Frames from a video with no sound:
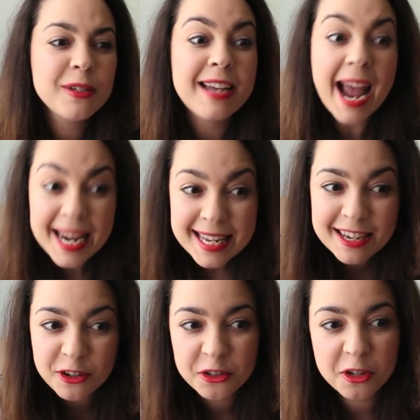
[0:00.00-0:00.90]
90
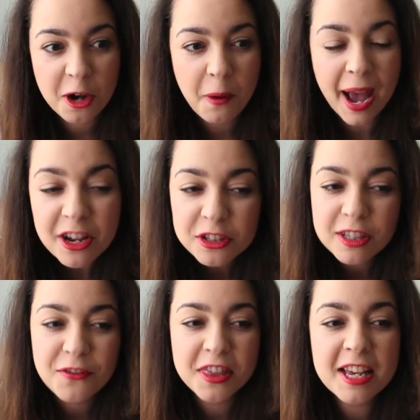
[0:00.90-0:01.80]
years ago,
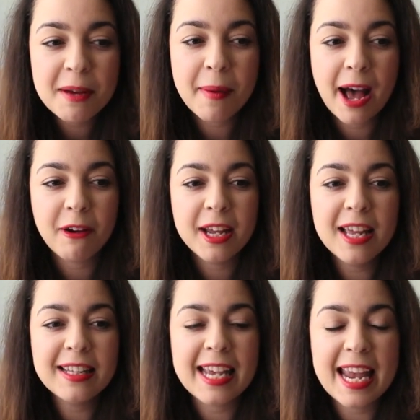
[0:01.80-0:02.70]
actually, if you think about
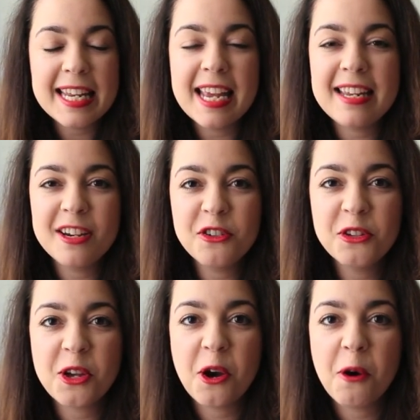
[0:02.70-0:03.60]
it, like 88
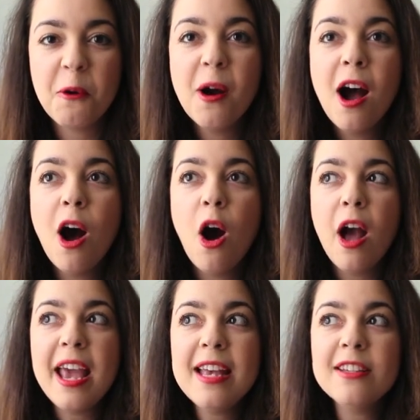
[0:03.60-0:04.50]
years ago,
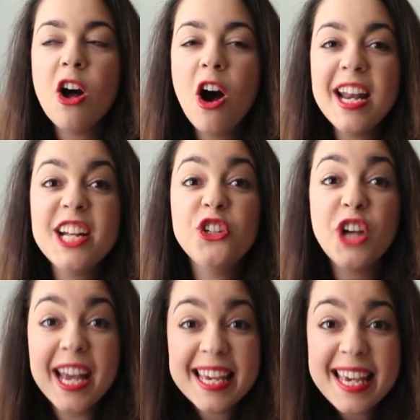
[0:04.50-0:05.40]
is on a
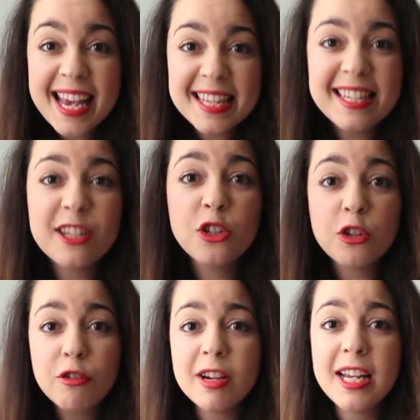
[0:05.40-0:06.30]
gigantic
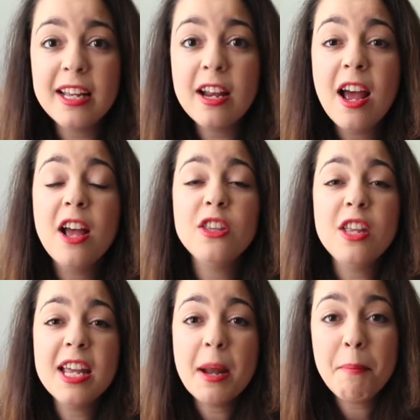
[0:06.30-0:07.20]
screen
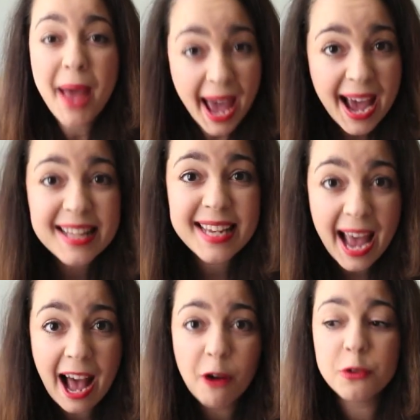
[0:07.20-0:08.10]
in a packed
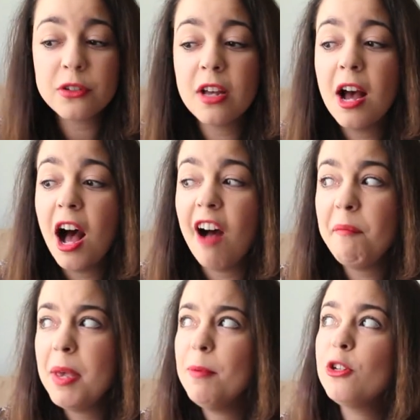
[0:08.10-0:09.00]
house
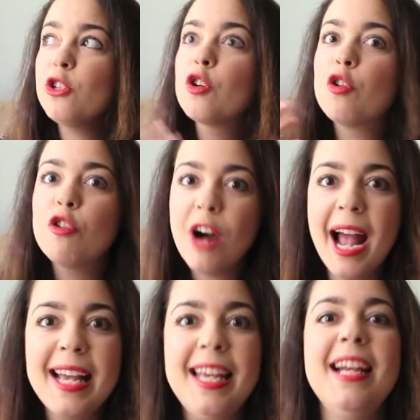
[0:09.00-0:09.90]
of people just
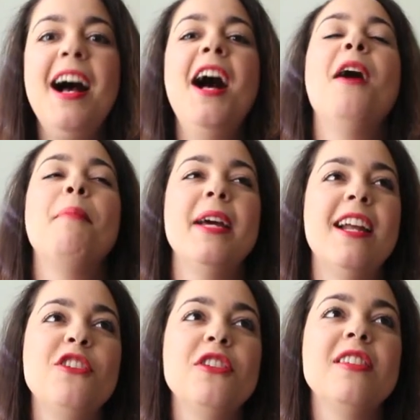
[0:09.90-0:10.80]
cracking up.
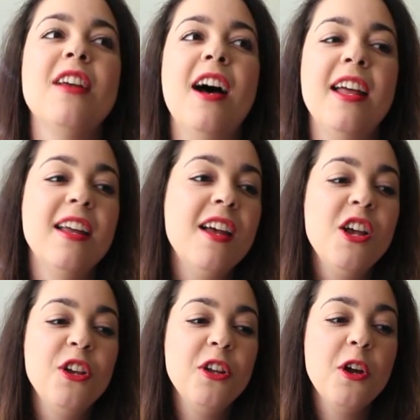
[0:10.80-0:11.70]
And I just thought,
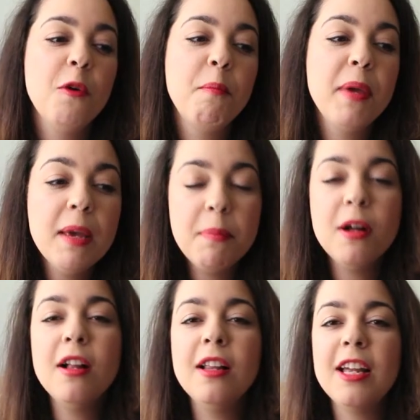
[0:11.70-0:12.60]
you know,
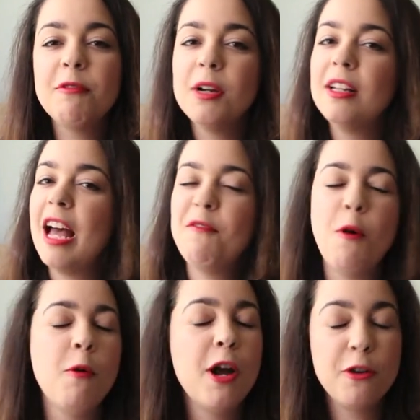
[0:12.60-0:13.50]
people in real life
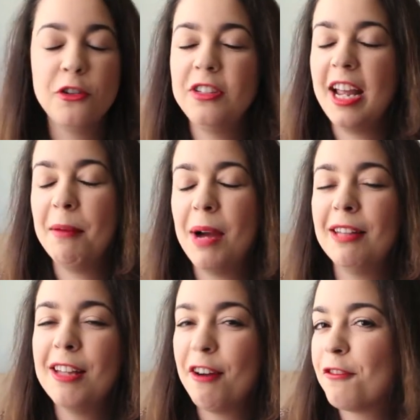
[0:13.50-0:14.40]
won't understand my
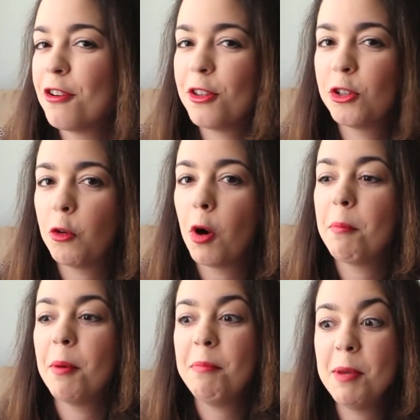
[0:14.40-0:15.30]
love for the
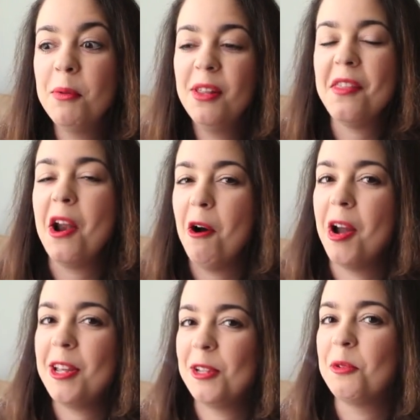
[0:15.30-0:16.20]
short, but people in that
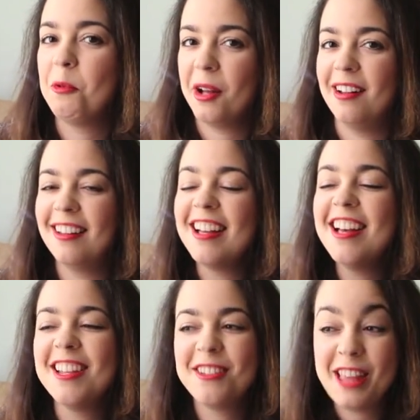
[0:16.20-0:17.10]
audience will.
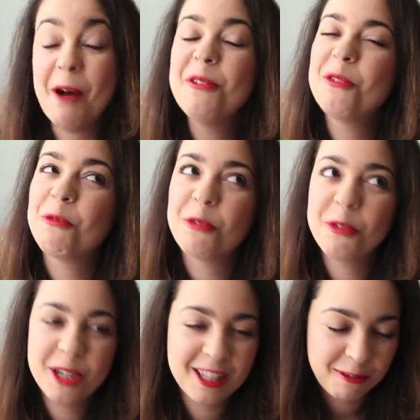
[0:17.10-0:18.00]
So that was
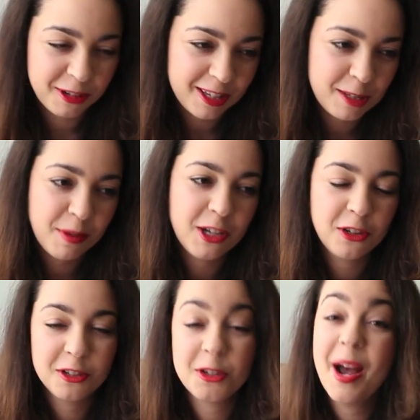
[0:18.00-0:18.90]
really, really
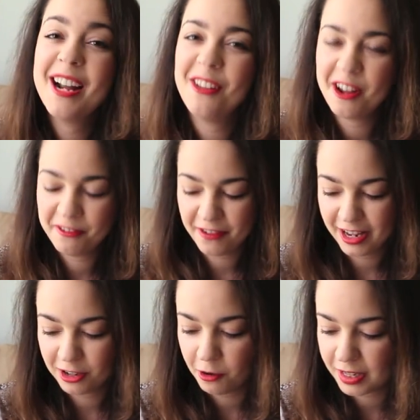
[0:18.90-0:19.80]
special. So I had a lot of
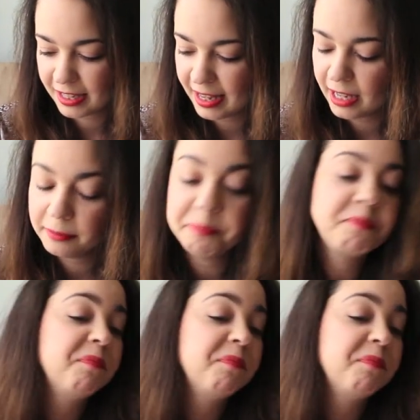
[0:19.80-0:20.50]
fun going to that.